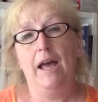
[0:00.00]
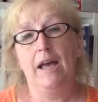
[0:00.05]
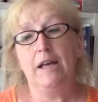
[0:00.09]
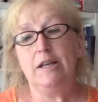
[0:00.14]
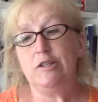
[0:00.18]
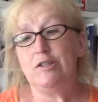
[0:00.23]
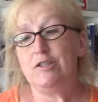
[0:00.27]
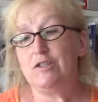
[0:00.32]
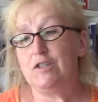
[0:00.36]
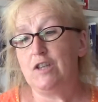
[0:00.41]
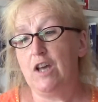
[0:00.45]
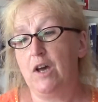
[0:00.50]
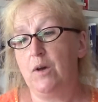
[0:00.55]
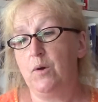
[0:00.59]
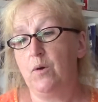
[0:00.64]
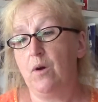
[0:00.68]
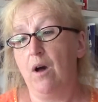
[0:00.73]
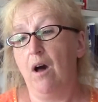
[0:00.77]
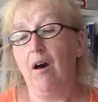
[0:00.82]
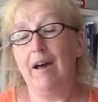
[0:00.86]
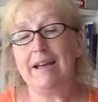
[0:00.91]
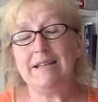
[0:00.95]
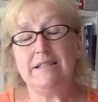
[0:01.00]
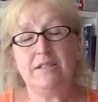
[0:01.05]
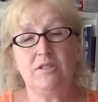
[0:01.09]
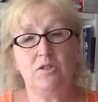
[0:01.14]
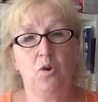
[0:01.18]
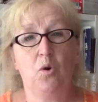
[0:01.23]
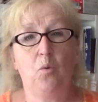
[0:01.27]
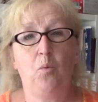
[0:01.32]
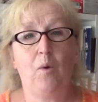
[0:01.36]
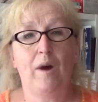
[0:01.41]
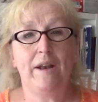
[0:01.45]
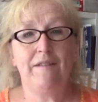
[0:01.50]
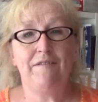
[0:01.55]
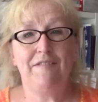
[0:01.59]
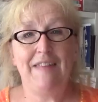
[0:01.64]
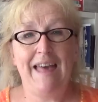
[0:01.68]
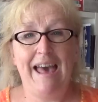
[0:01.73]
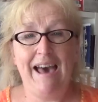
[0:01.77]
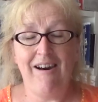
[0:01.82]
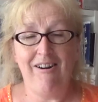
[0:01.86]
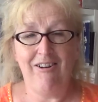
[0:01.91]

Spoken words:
So I saw one of their